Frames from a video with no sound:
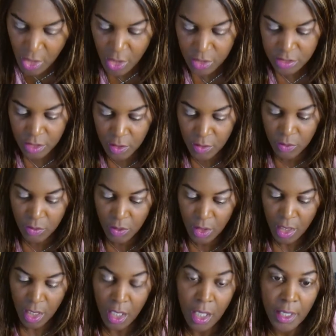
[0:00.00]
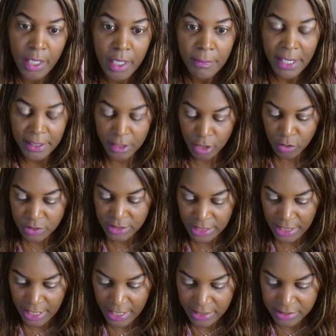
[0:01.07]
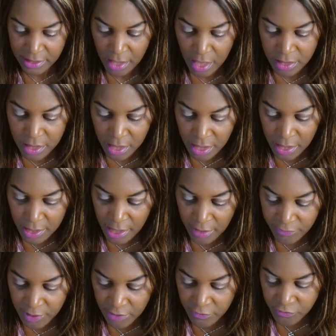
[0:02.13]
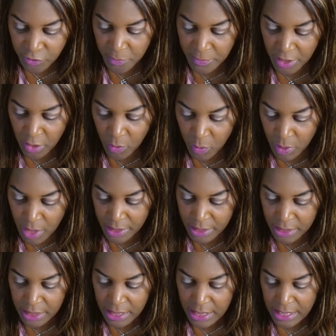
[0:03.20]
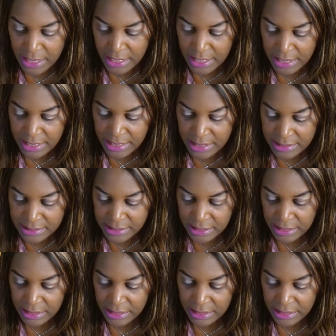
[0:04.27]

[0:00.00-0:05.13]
So in my notes, it has the cutoff level for marijuana is